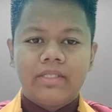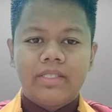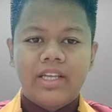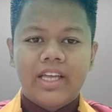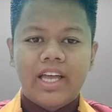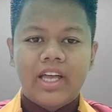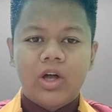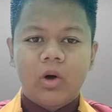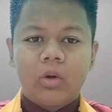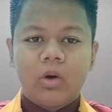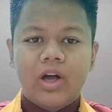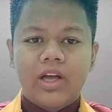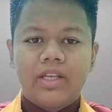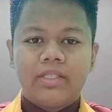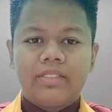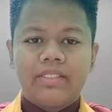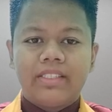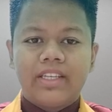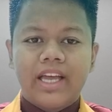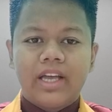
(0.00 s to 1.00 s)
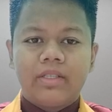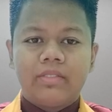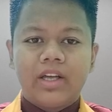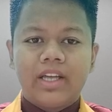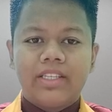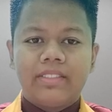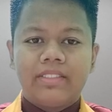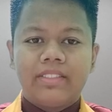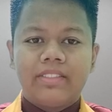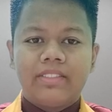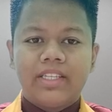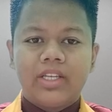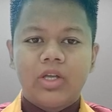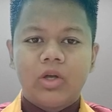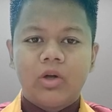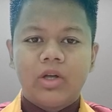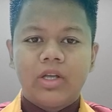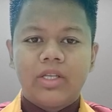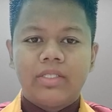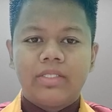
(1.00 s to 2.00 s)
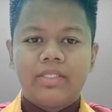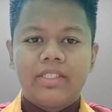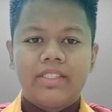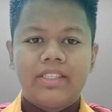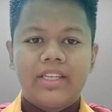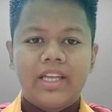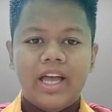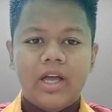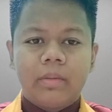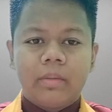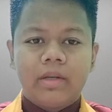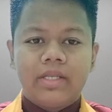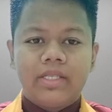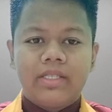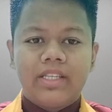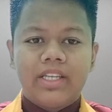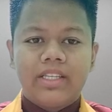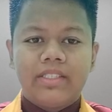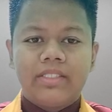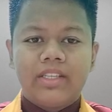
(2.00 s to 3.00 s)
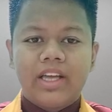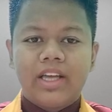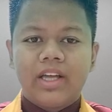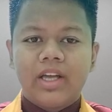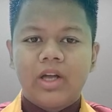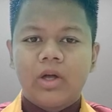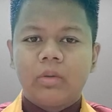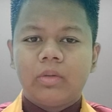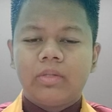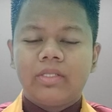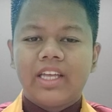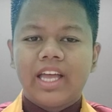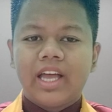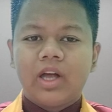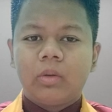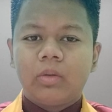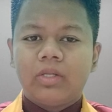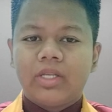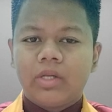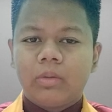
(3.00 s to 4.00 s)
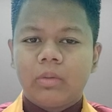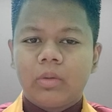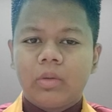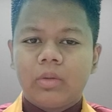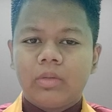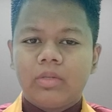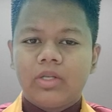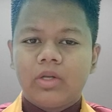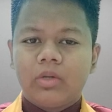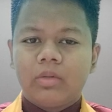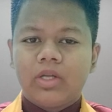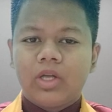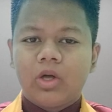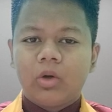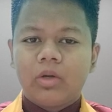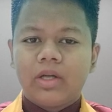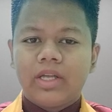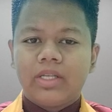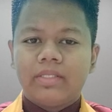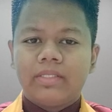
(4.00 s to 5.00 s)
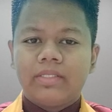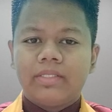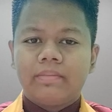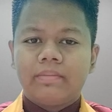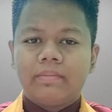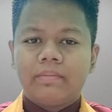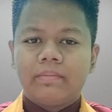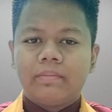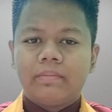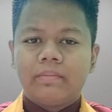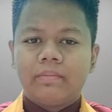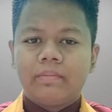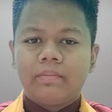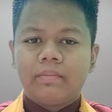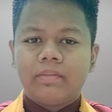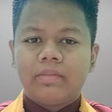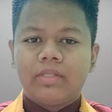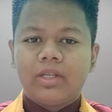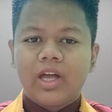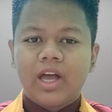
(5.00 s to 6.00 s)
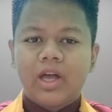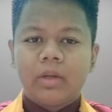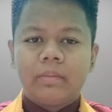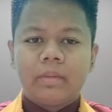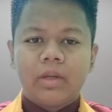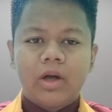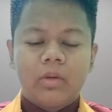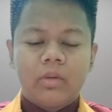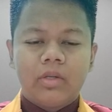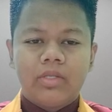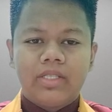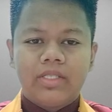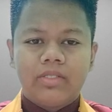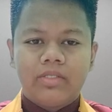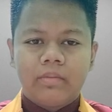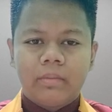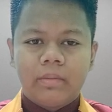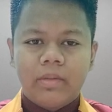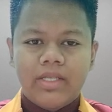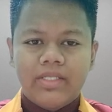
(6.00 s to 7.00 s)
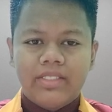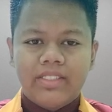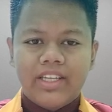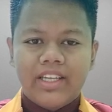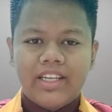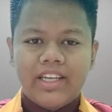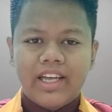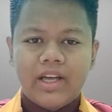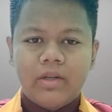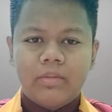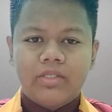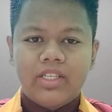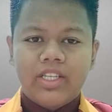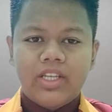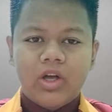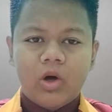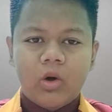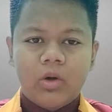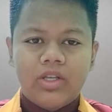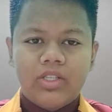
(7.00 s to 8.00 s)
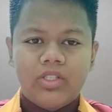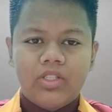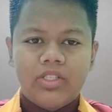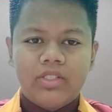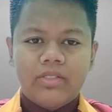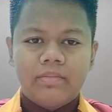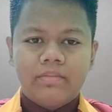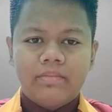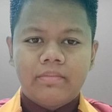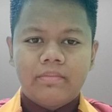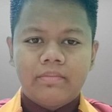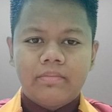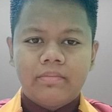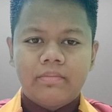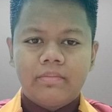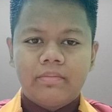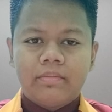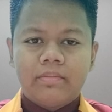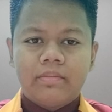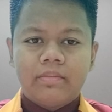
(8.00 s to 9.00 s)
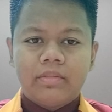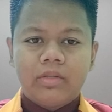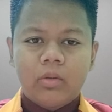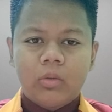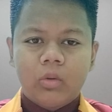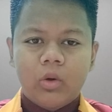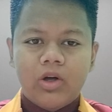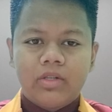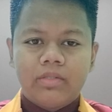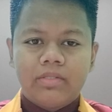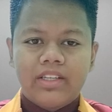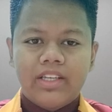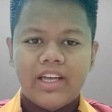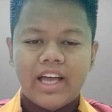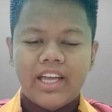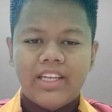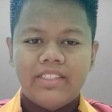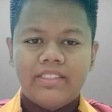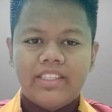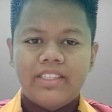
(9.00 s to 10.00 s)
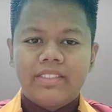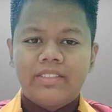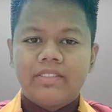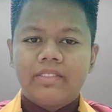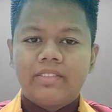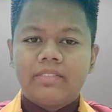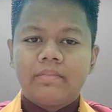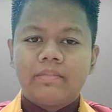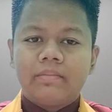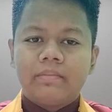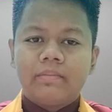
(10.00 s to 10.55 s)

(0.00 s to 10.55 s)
Likewise, if assets decrease, liabilities and owner's equity will also decrease. Components of the basic accounting equation. 1. Assets.